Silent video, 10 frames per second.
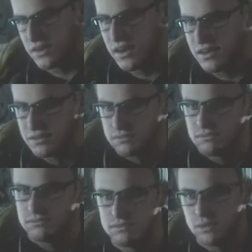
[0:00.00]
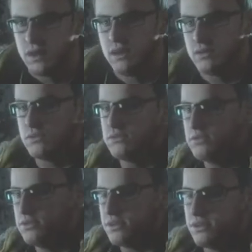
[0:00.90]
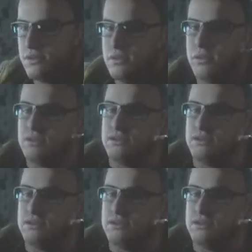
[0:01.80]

you doing all right? I, mean, I know it must be really